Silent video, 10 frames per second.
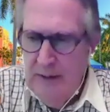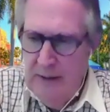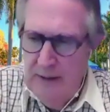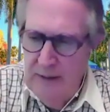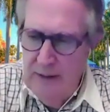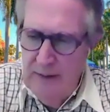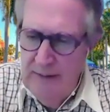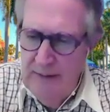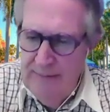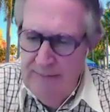uh,
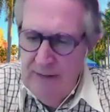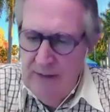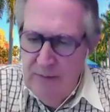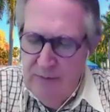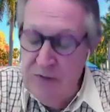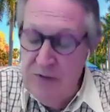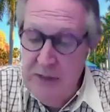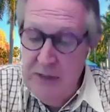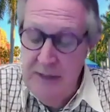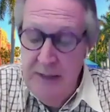and and first thing
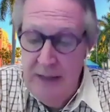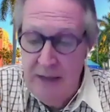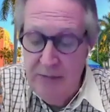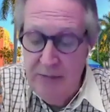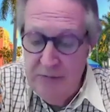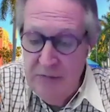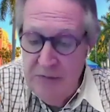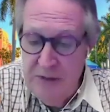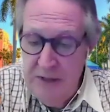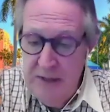I did actually, the first
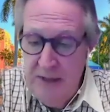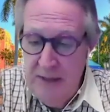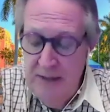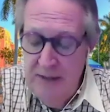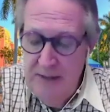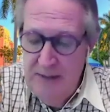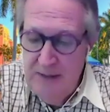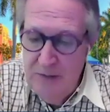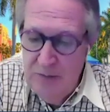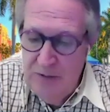day that I, I
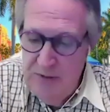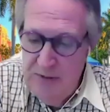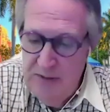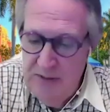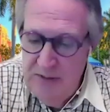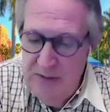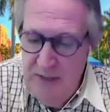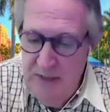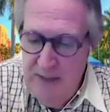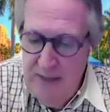joined
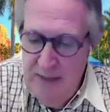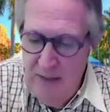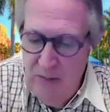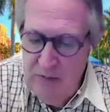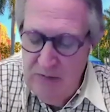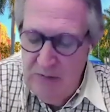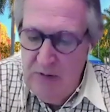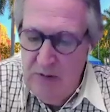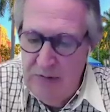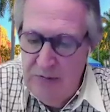CTCA, I, I, went to the
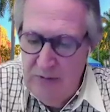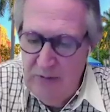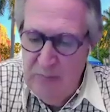call center.